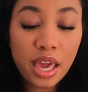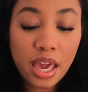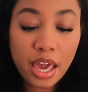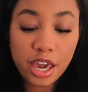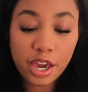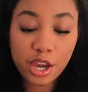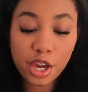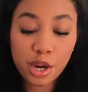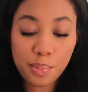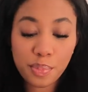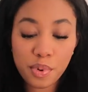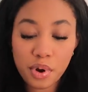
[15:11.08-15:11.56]

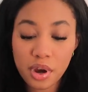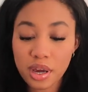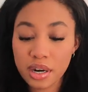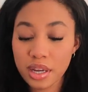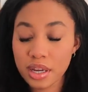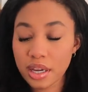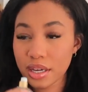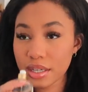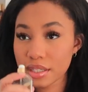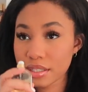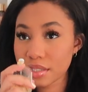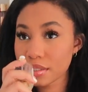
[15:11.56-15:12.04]
hair
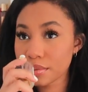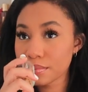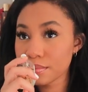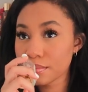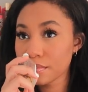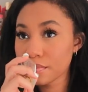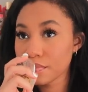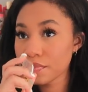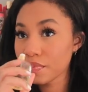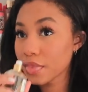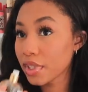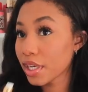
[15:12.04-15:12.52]
products
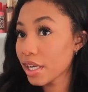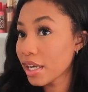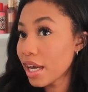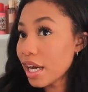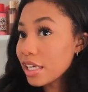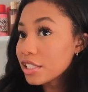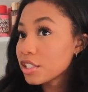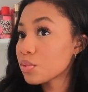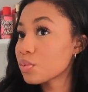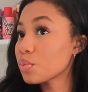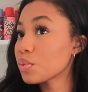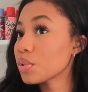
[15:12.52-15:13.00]
it
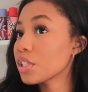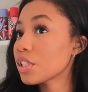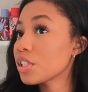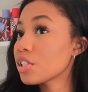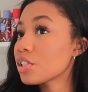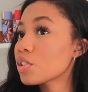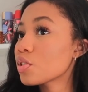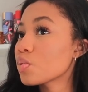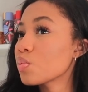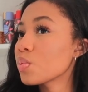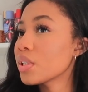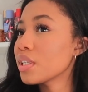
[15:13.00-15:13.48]
has a really
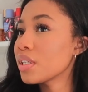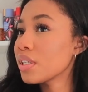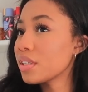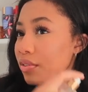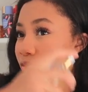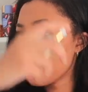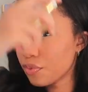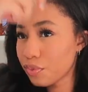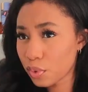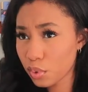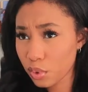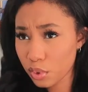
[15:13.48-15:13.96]
sweet
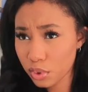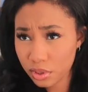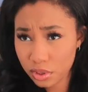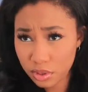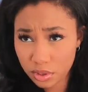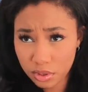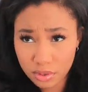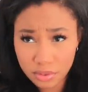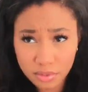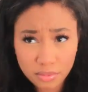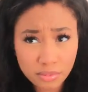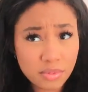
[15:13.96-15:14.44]

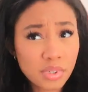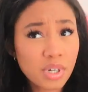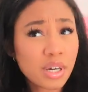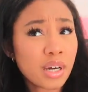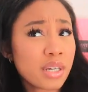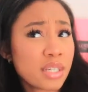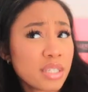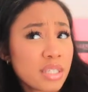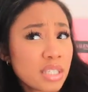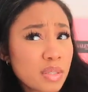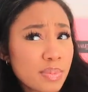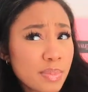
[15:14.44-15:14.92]
floral
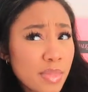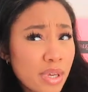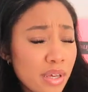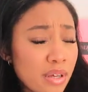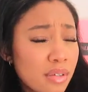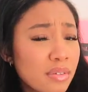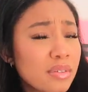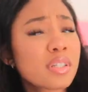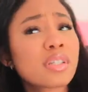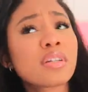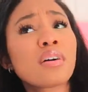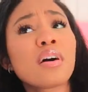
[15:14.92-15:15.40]
honey
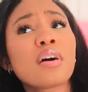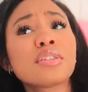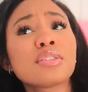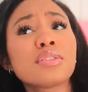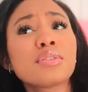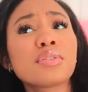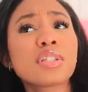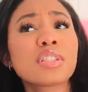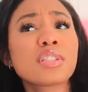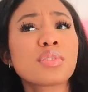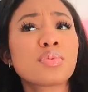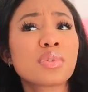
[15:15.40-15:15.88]
smell and it also
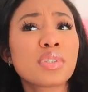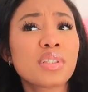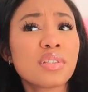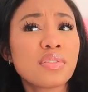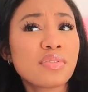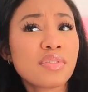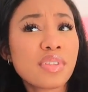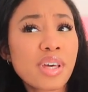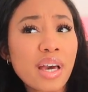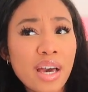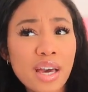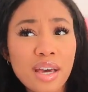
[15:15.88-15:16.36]
gets rid
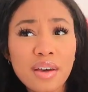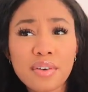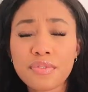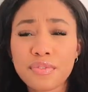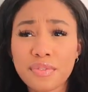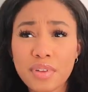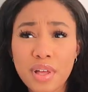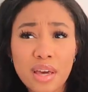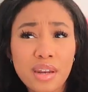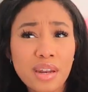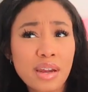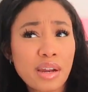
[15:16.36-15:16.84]
of that
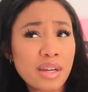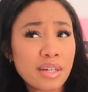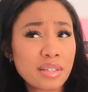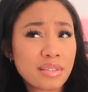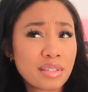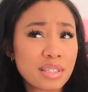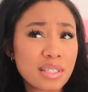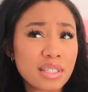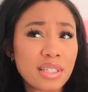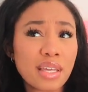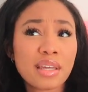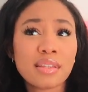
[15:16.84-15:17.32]
flat iron
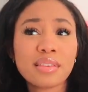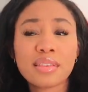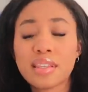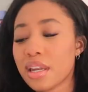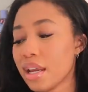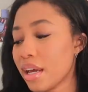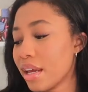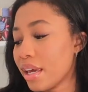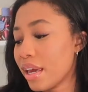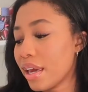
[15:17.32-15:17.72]
scent that I